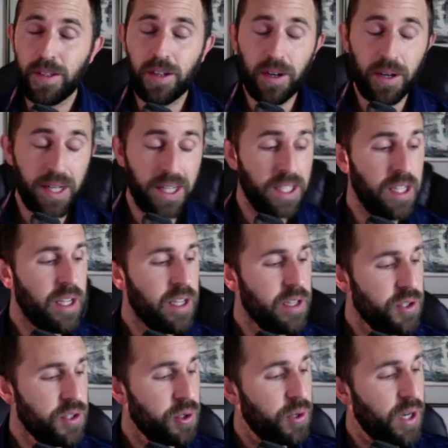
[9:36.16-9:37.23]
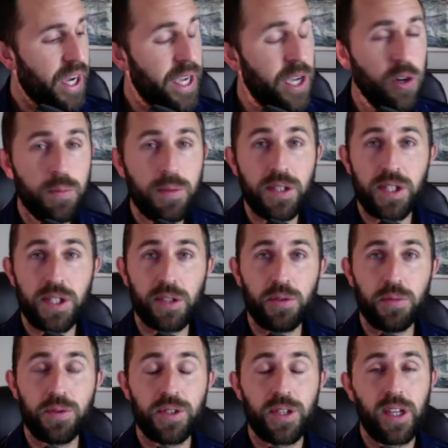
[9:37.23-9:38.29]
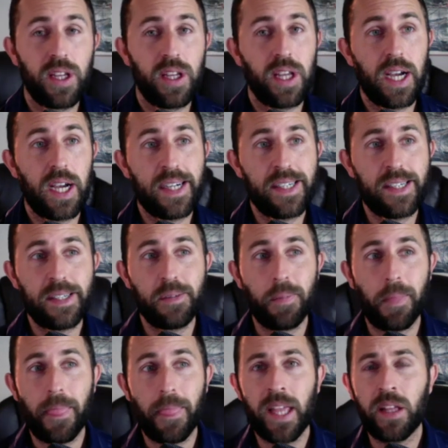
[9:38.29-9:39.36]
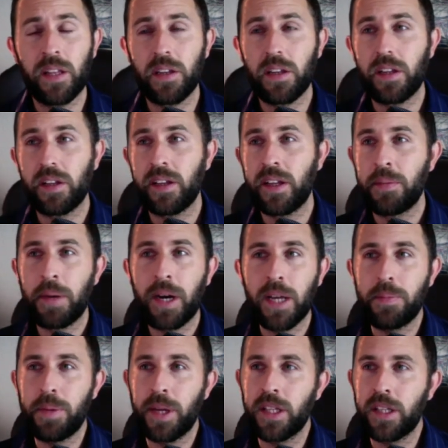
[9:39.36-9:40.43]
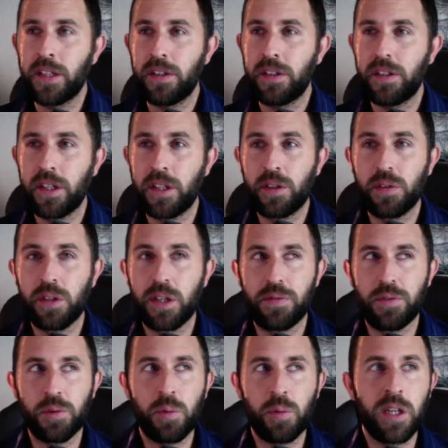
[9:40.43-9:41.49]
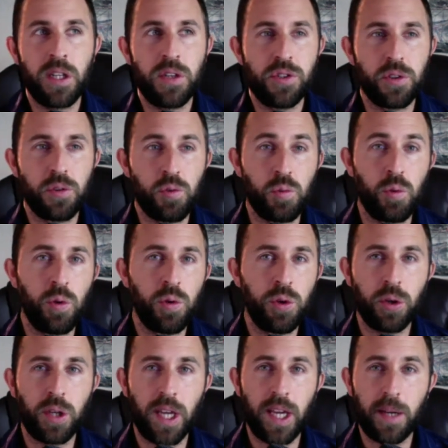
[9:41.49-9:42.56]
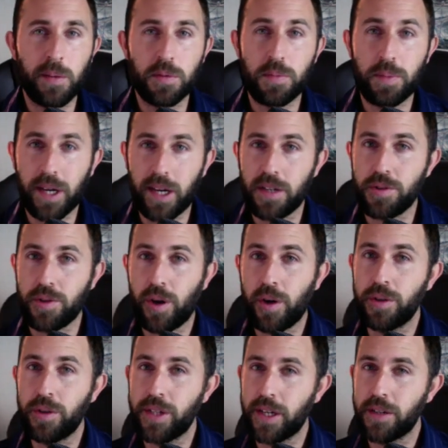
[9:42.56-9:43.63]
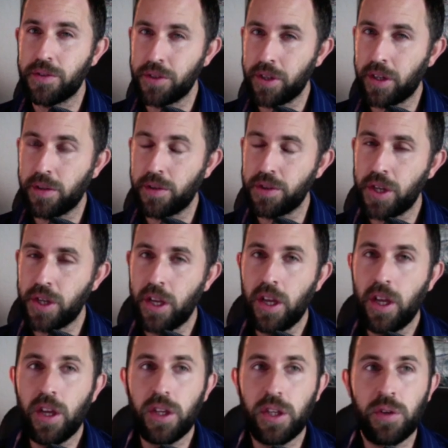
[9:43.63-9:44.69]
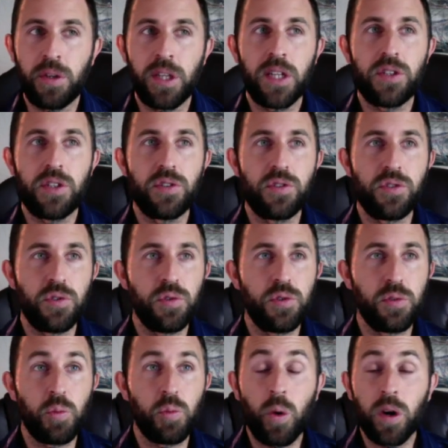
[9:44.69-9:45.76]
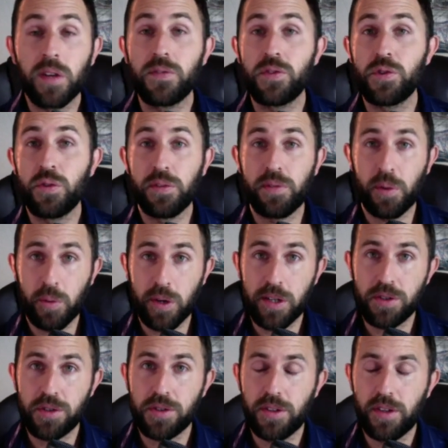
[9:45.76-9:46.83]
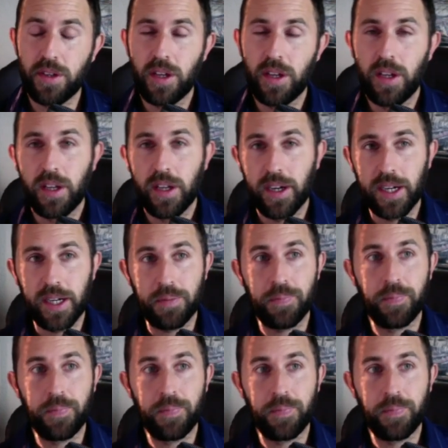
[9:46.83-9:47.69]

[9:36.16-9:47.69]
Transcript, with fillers: all right so i hope this helps um, and in my opinion, you know, if you're wanting to grow your camps past $100,000, you need to do one of two different ways. All right.